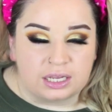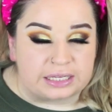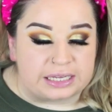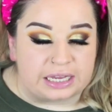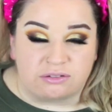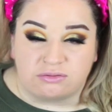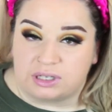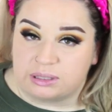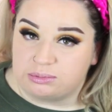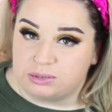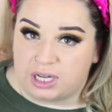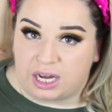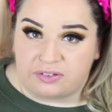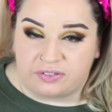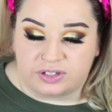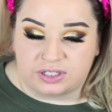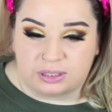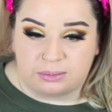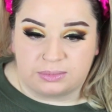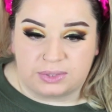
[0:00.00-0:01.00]
get rubbed off
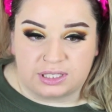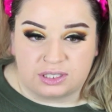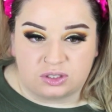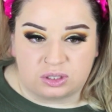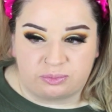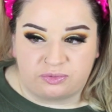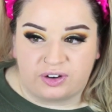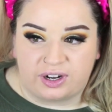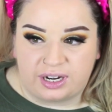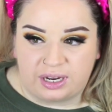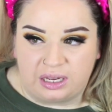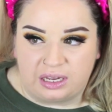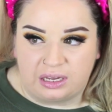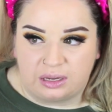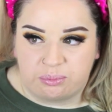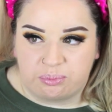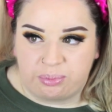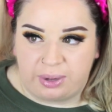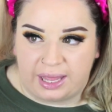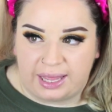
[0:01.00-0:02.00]
or something. So I'm
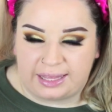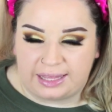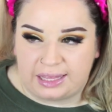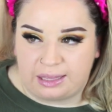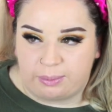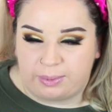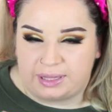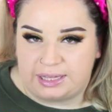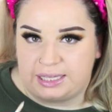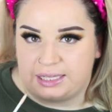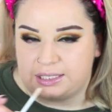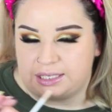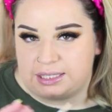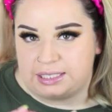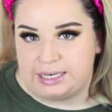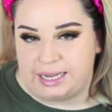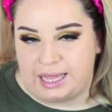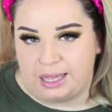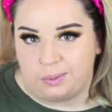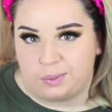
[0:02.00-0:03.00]
very picky by the end of the
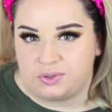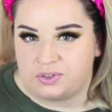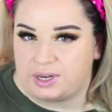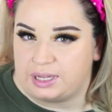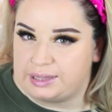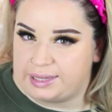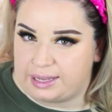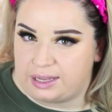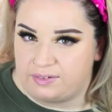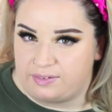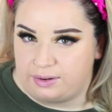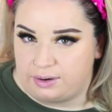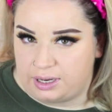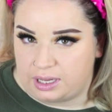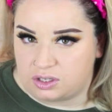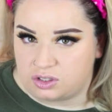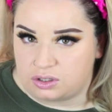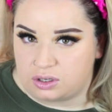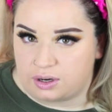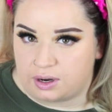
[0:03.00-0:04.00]
day whether I like a
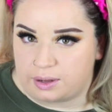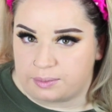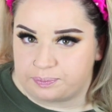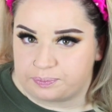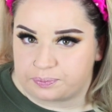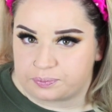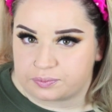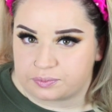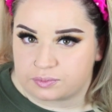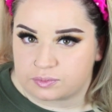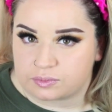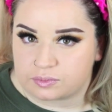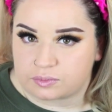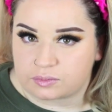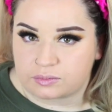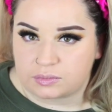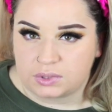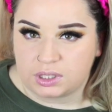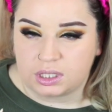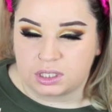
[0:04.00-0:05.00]
foundation or not.
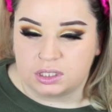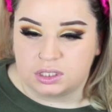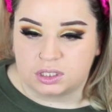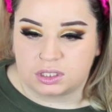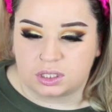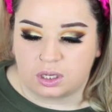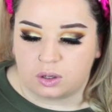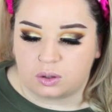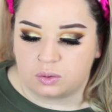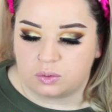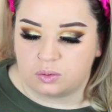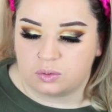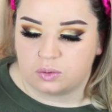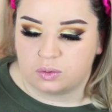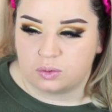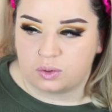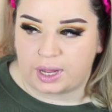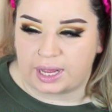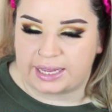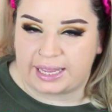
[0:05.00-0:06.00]
So
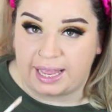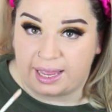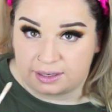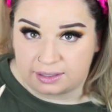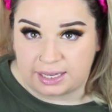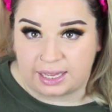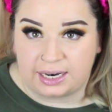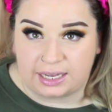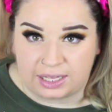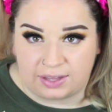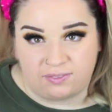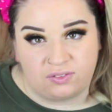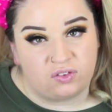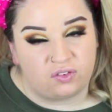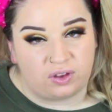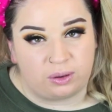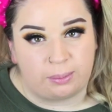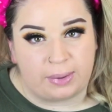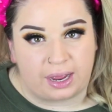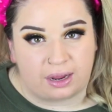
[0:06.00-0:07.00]
I can kind of give you
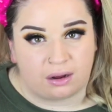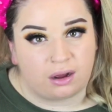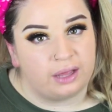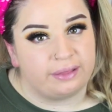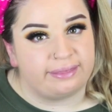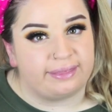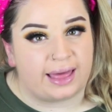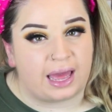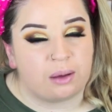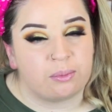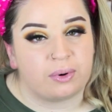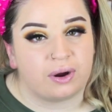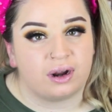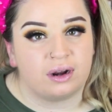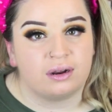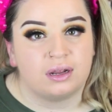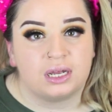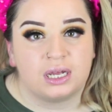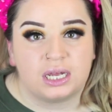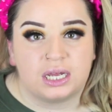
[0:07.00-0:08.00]
feedback on that
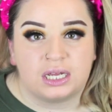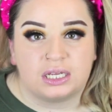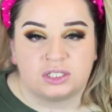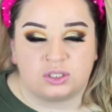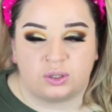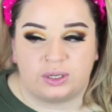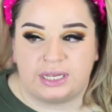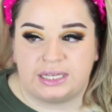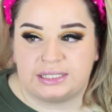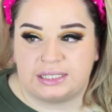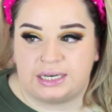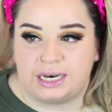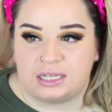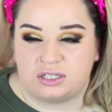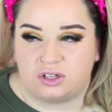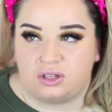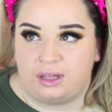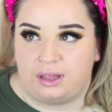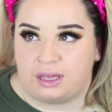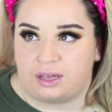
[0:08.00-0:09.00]
part. So it isn't
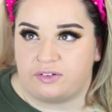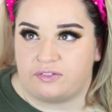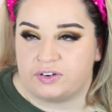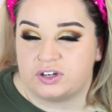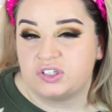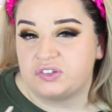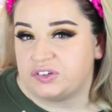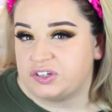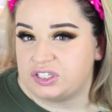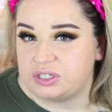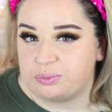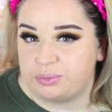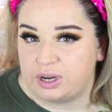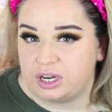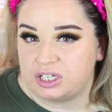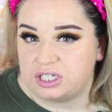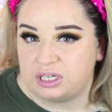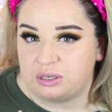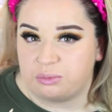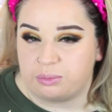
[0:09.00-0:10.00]
necessarily like a first
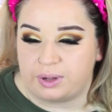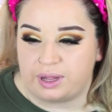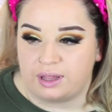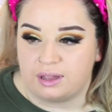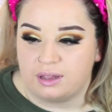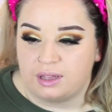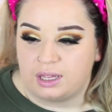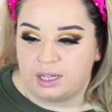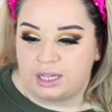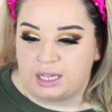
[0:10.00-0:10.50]
impression, but